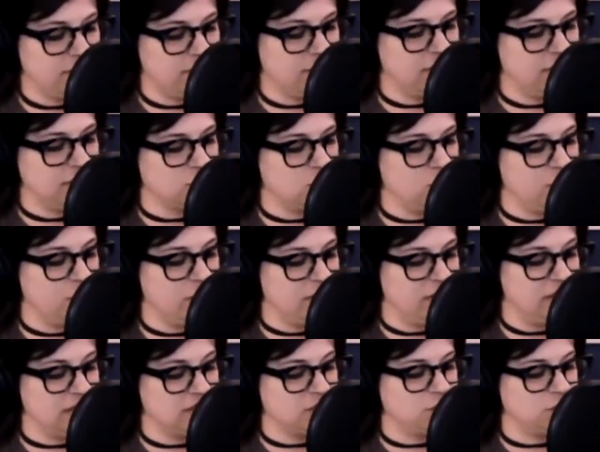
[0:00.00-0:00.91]
the school
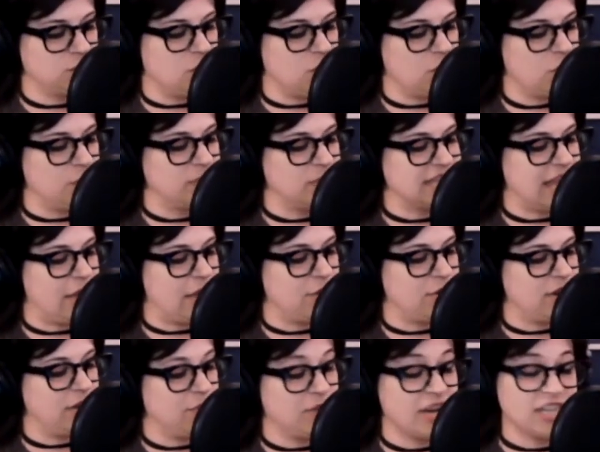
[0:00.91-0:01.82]
that this was all going
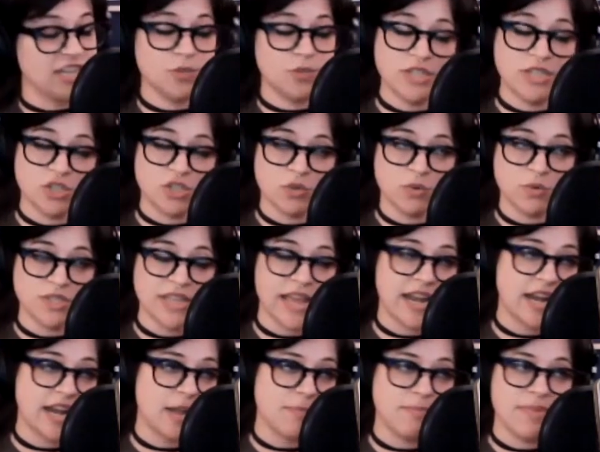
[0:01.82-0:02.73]
down. And when I switched schools, I
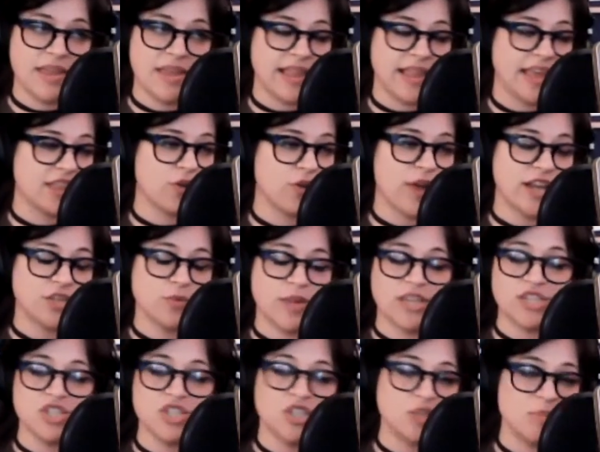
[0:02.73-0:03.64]
ended up being like the
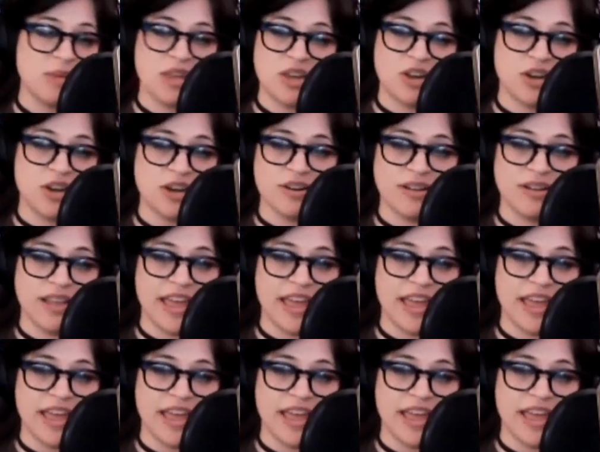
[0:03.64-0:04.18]
graduation speaker,